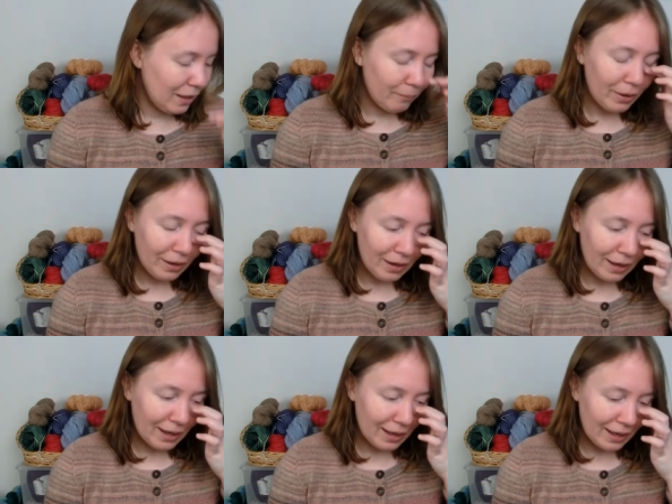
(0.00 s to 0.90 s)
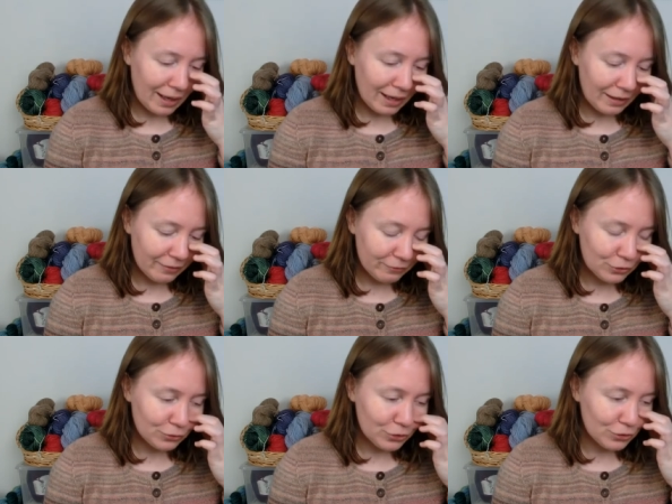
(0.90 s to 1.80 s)
But uh, i
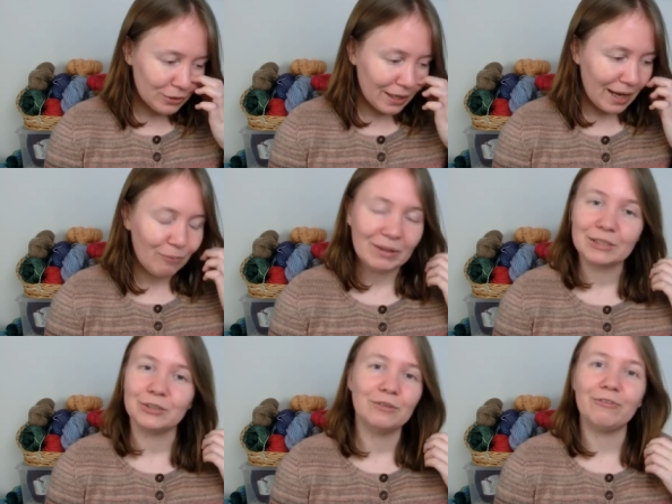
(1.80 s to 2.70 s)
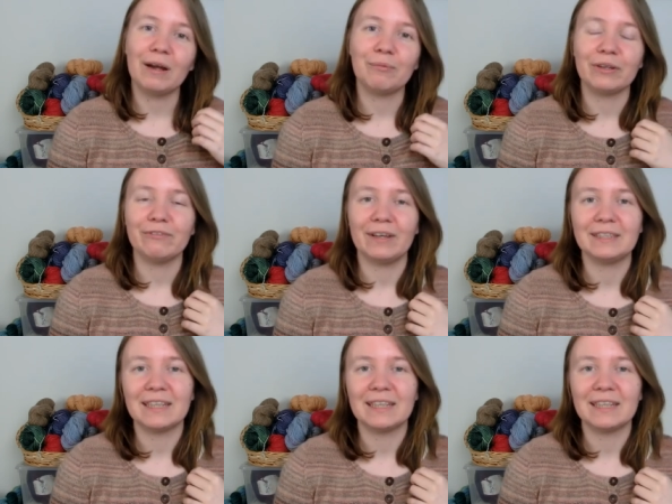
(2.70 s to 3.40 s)
told you that I went to a fiber event,